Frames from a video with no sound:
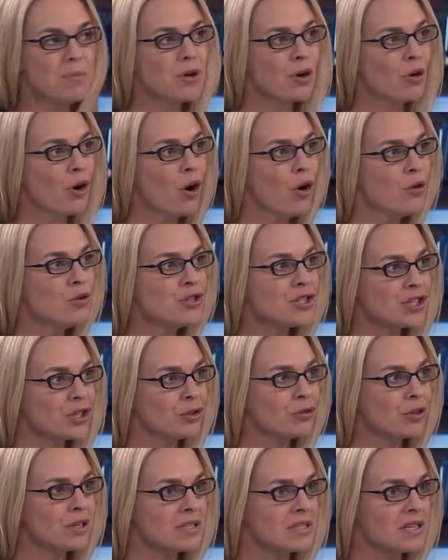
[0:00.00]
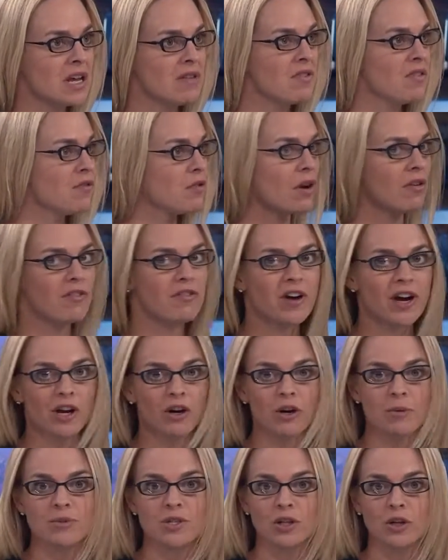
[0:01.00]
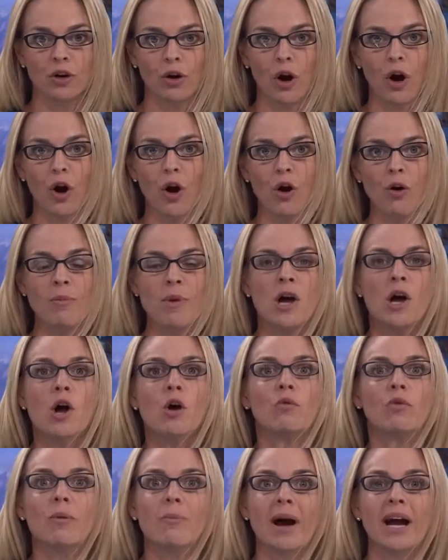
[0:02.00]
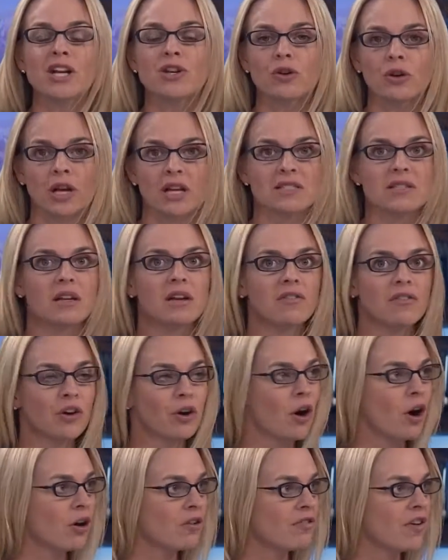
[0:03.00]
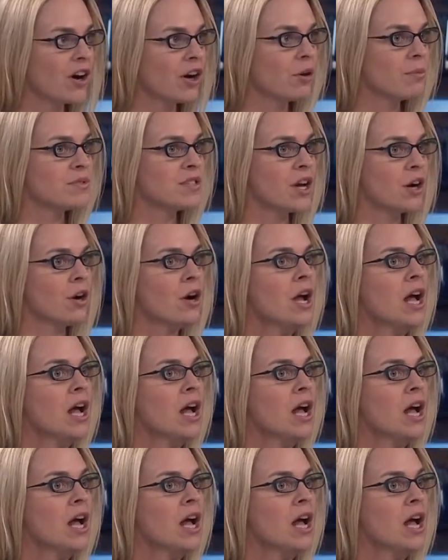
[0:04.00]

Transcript: your own children safe. If you have firearms in your home, remind your kids that if there are firearms there,